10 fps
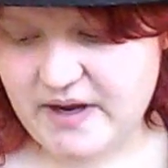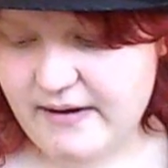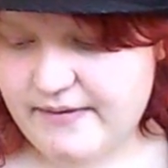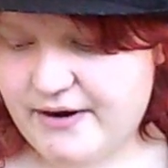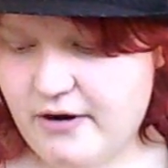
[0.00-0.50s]

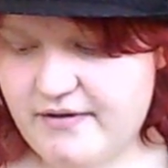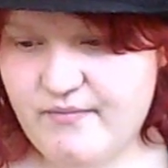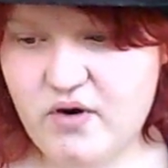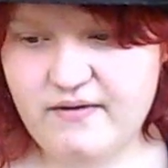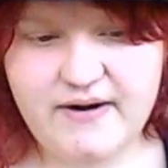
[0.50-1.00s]

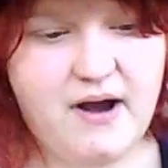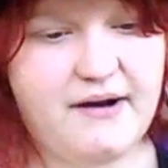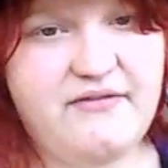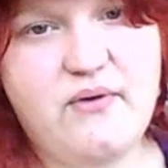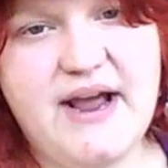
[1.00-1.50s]
I would go
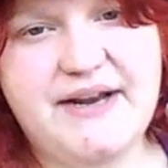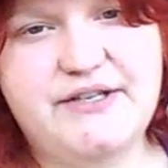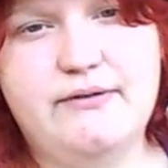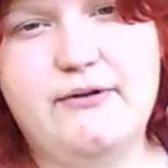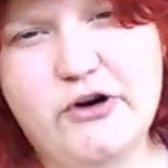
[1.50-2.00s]
with more of an
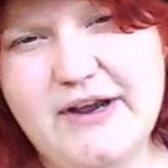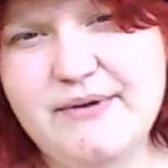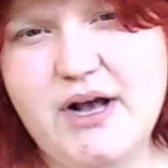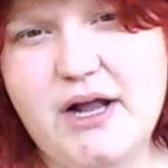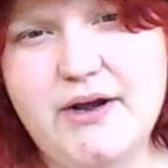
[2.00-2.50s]

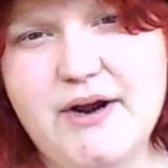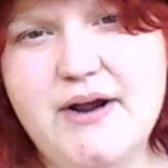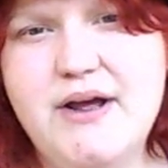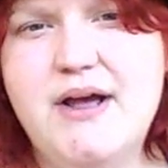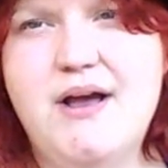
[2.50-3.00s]
off-white to a
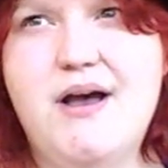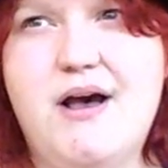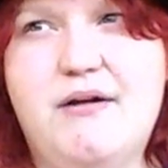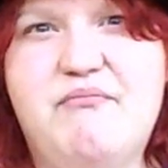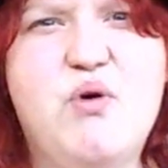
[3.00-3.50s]
cream
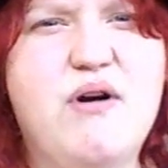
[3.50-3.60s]
color.